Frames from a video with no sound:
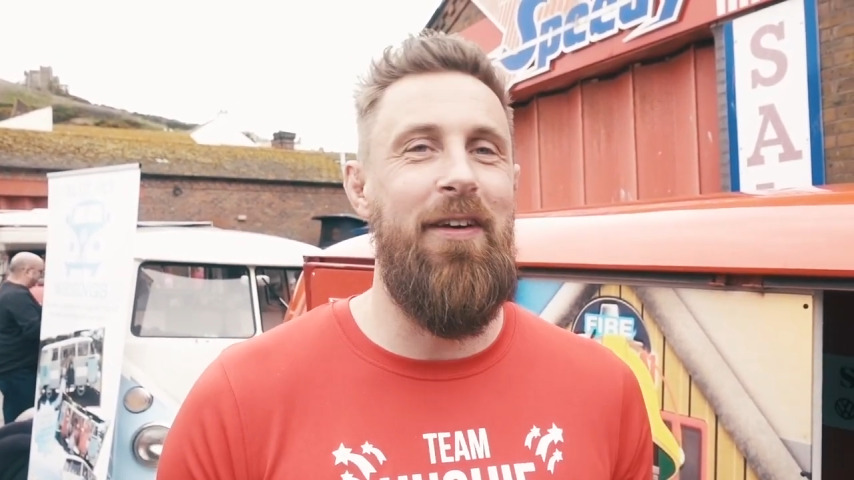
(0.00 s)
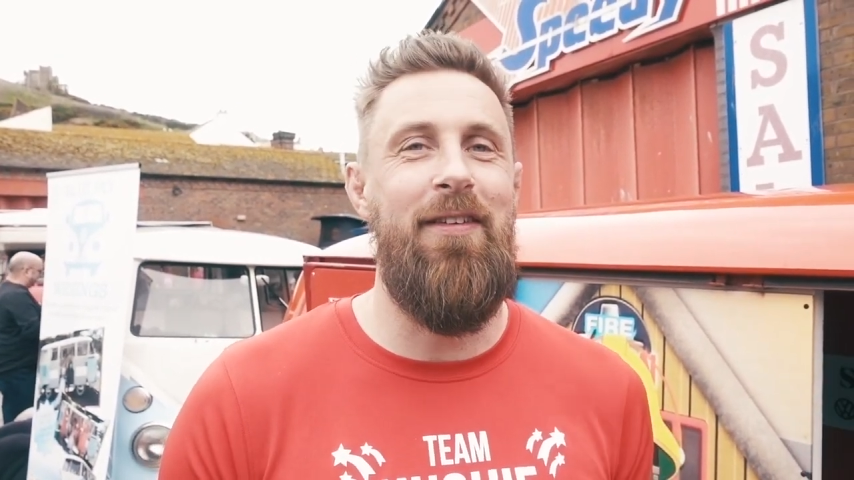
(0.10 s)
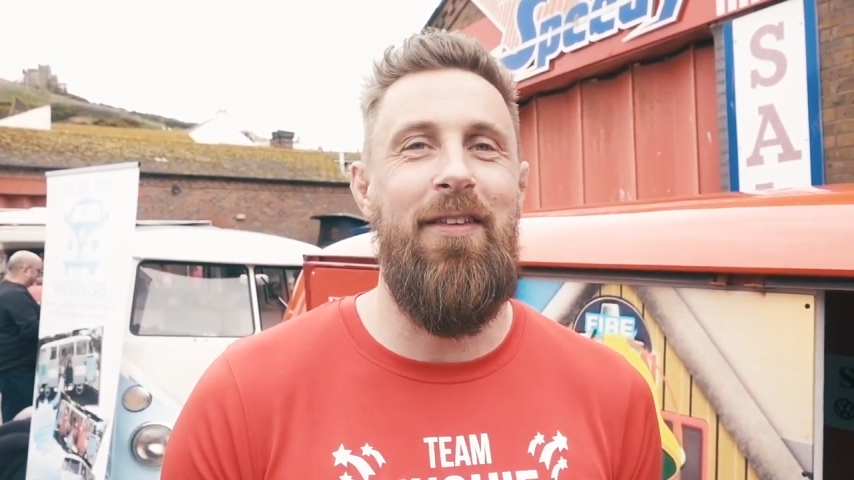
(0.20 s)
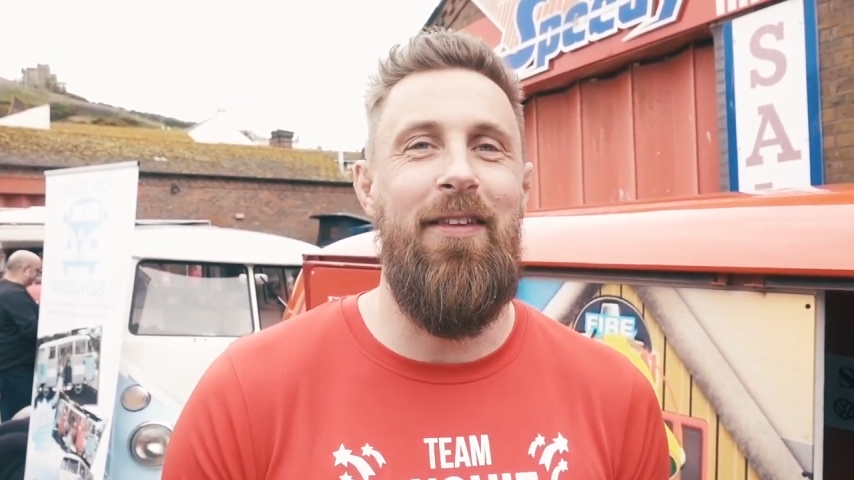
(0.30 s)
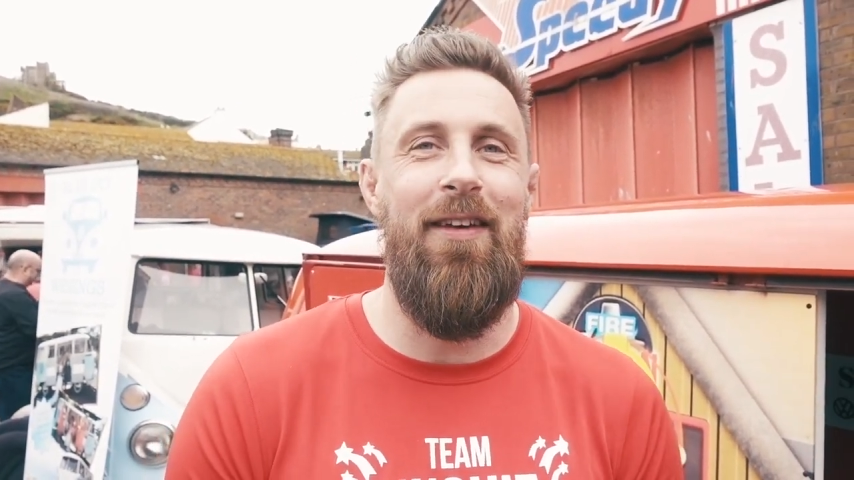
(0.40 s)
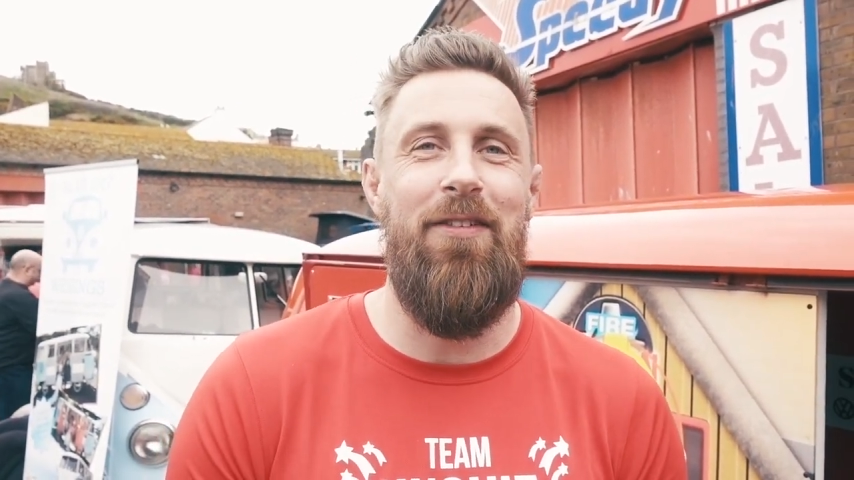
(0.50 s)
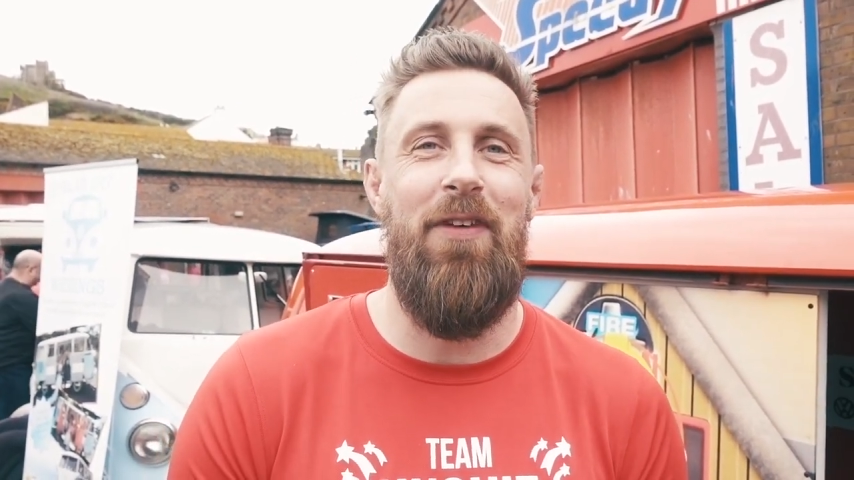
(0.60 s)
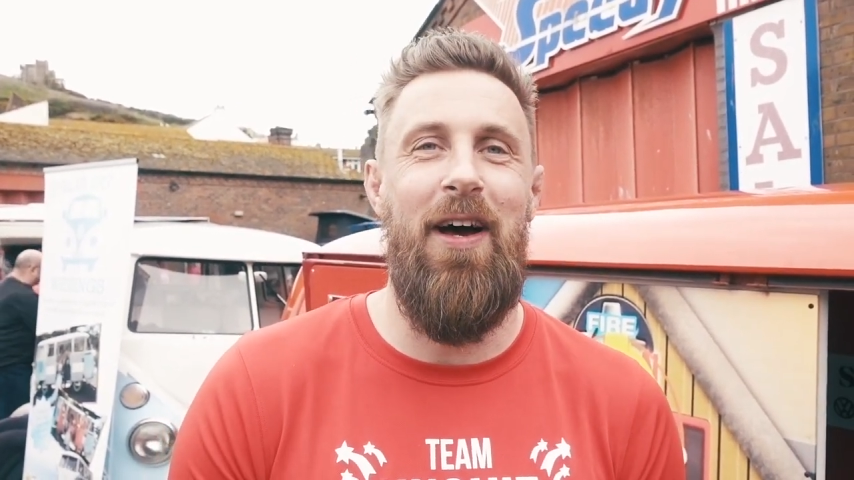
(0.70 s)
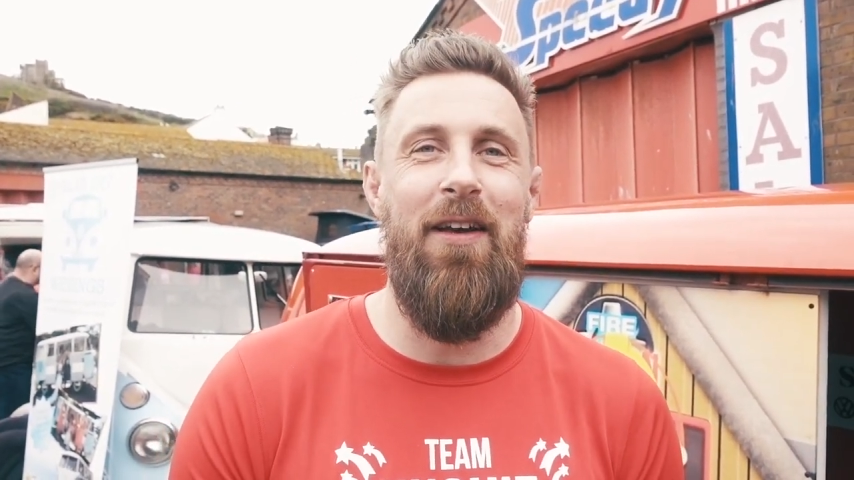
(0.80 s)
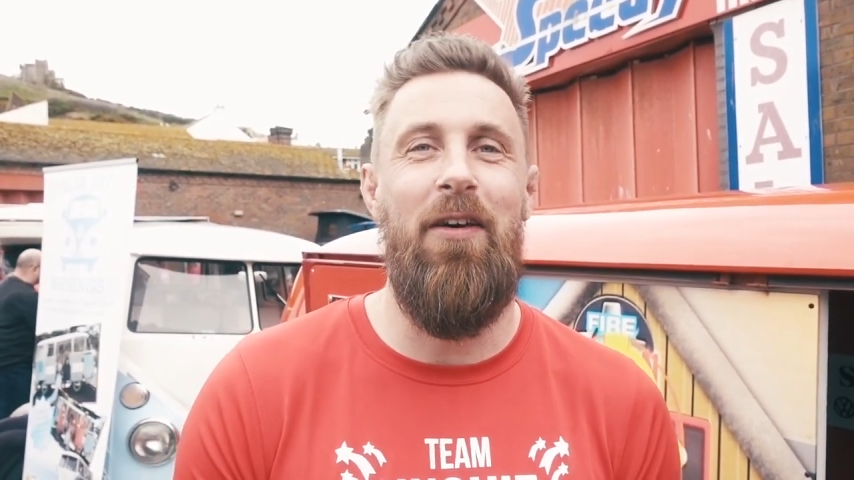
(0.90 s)
this this
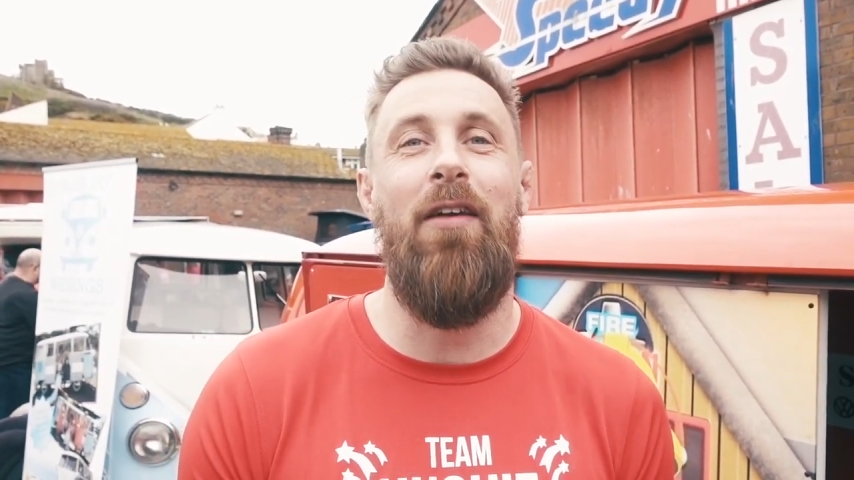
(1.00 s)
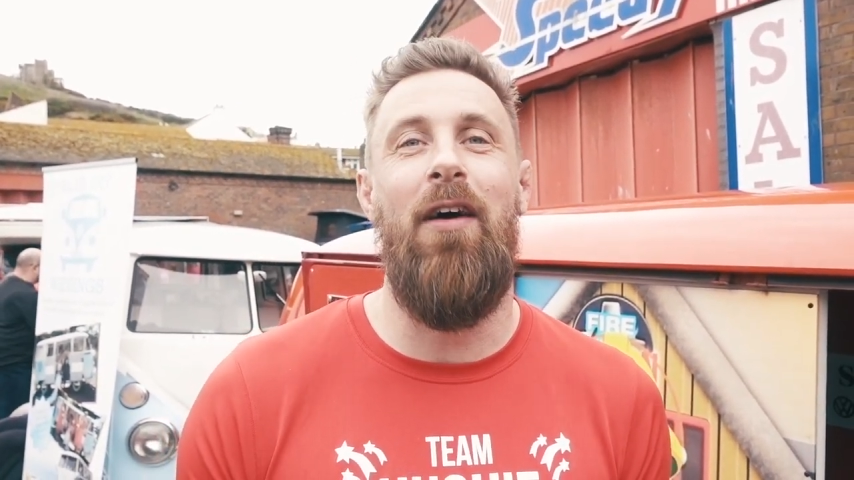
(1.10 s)
van,